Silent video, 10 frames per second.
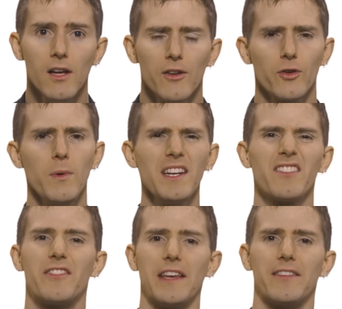So what
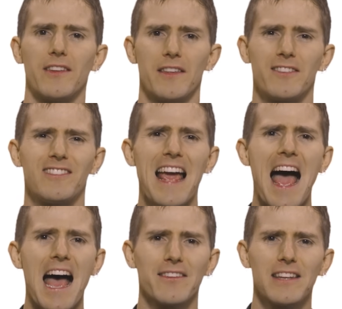is this
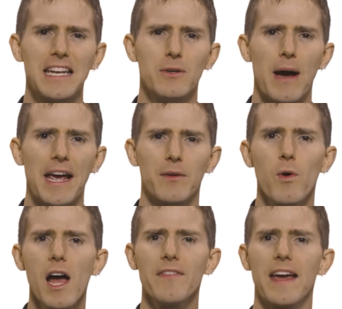SAS anyway, and
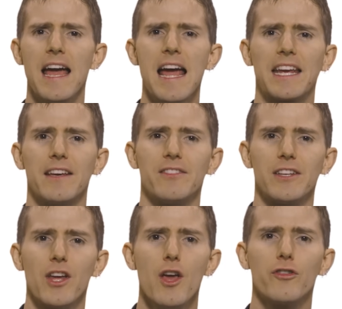why the heck is
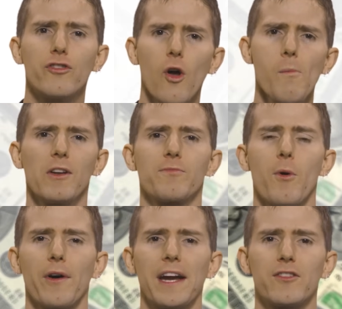it so much
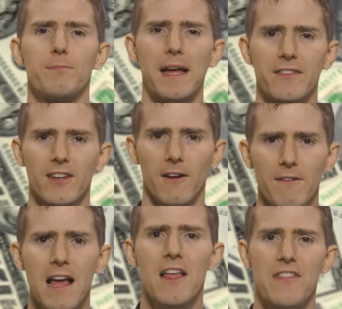more
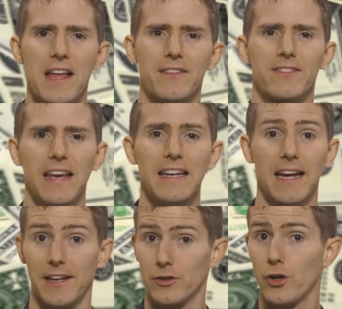expensive than SATA,
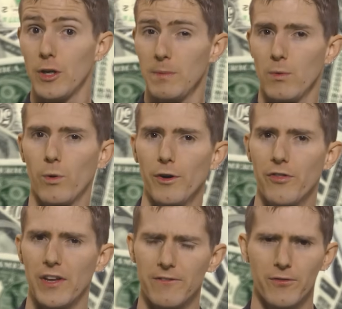and could it be
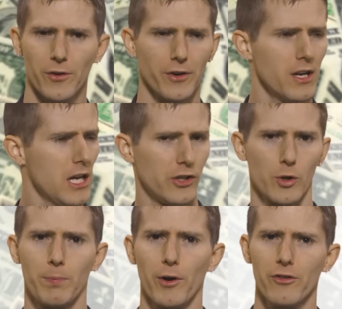worth it for
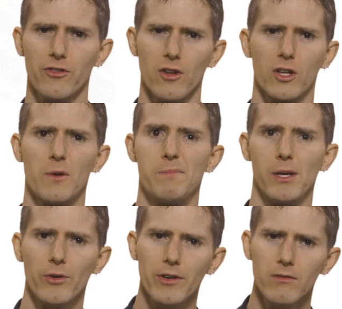your personal
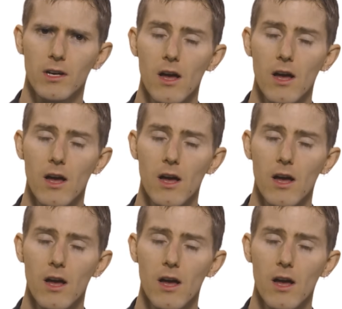computer?